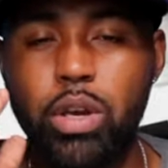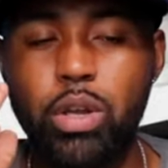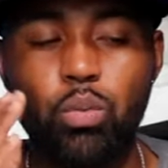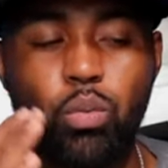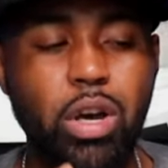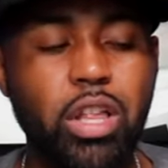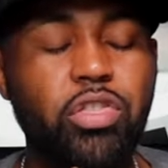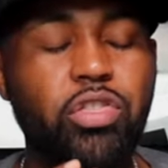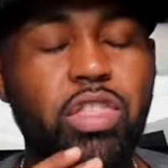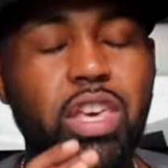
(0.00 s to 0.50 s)
And
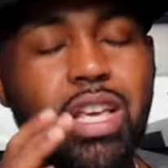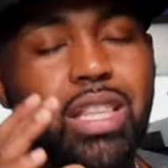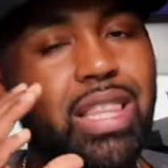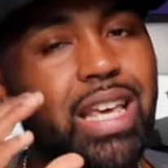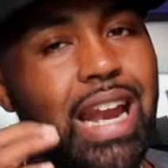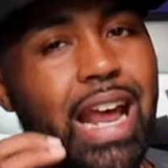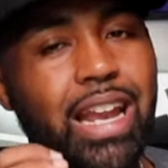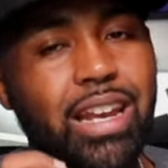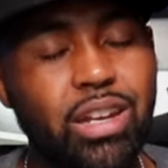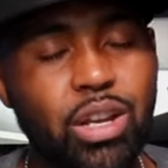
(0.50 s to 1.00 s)
one thing
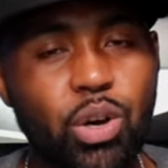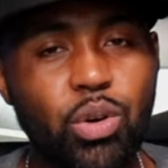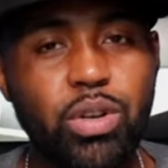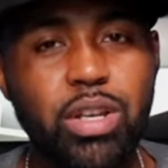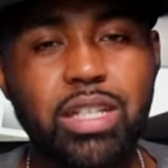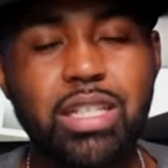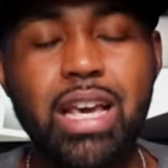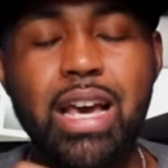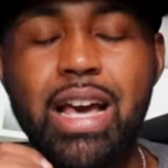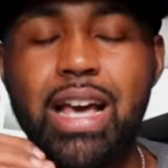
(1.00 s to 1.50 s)
that I
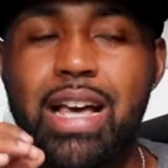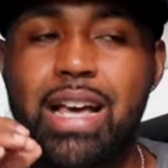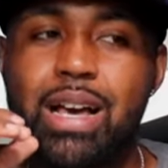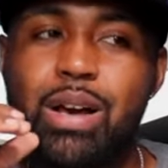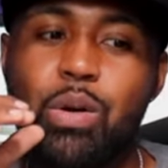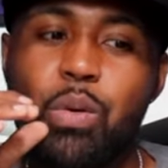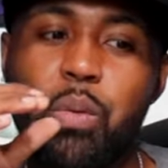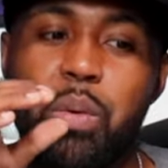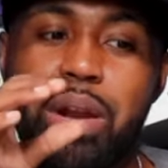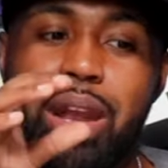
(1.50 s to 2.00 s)
noticed
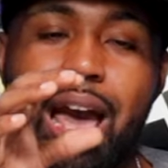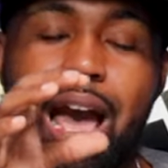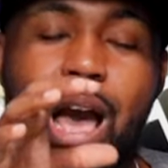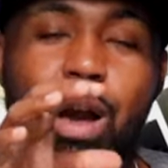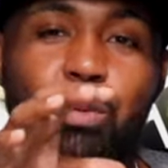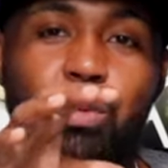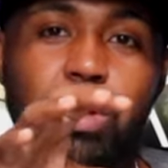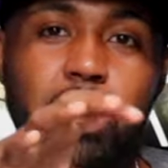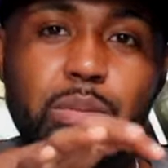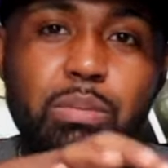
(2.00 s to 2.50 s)
when I
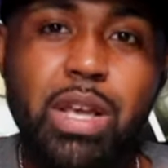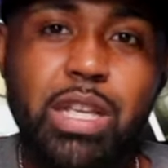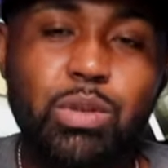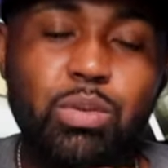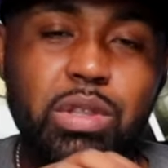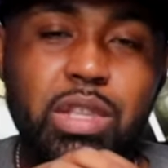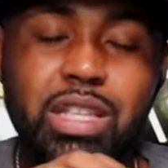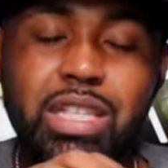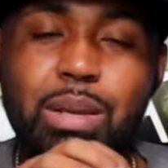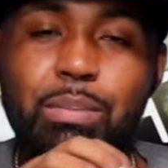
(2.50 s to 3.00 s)
was messing
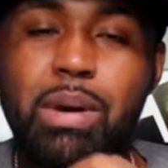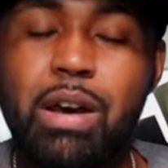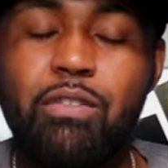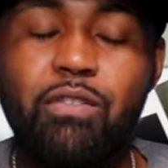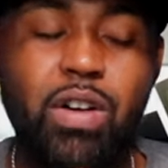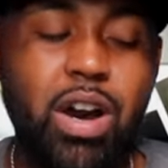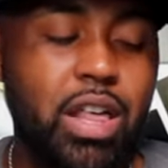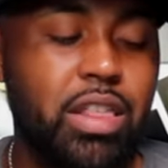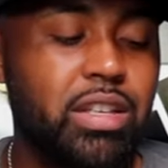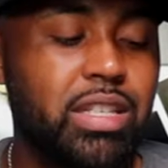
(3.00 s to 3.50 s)
with this at my
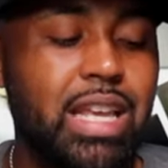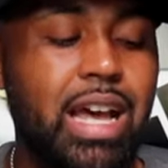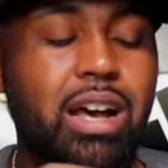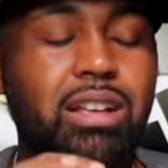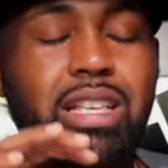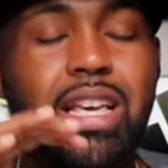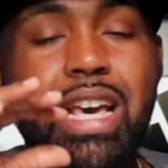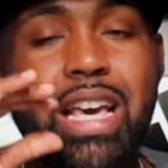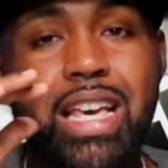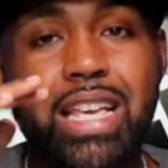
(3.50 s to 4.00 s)
father's house